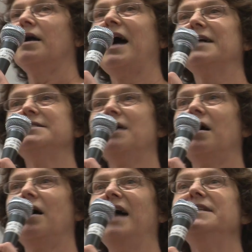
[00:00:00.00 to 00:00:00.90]

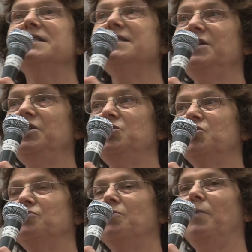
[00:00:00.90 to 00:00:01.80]
Gaza, under siege,
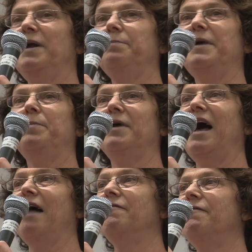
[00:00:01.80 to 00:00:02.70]
when people
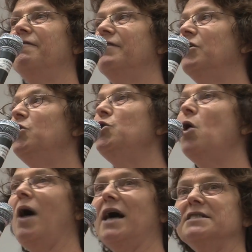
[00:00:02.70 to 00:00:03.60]
have
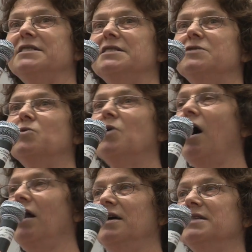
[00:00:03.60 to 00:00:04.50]
no access to
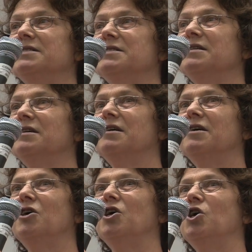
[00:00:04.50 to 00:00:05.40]
colors,
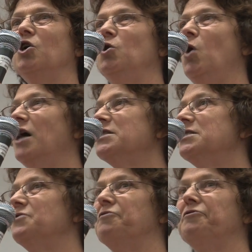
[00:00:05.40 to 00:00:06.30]
no
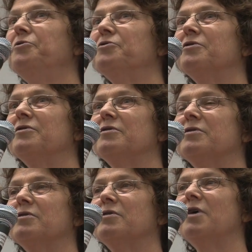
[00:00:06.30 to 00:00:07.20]
access to food.
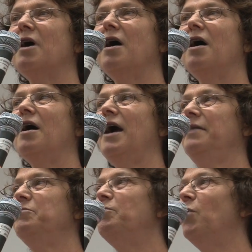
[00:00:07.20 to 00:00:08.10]

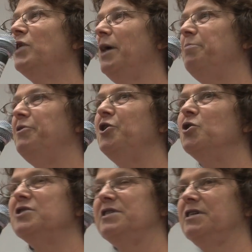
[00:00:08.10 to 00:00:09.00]
And what a
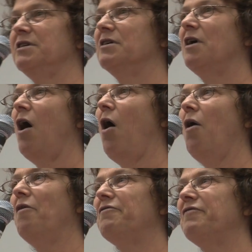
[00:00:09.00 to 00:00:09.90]
beauty
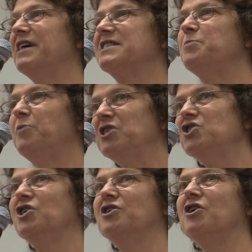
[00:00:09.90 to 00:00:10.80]
of
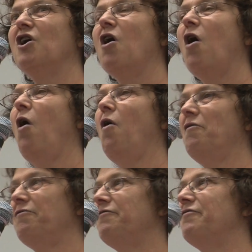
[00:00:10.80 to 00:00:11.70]
expression
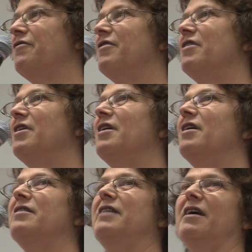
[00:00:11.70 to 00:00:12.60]
of
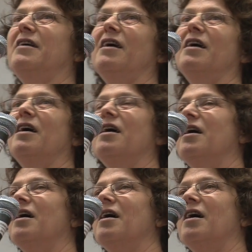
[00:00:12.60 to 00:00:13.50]
the
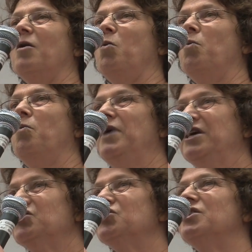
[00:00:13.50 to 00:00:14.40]

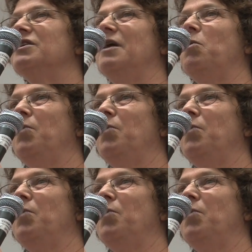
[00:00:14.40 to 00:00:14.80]
wish, the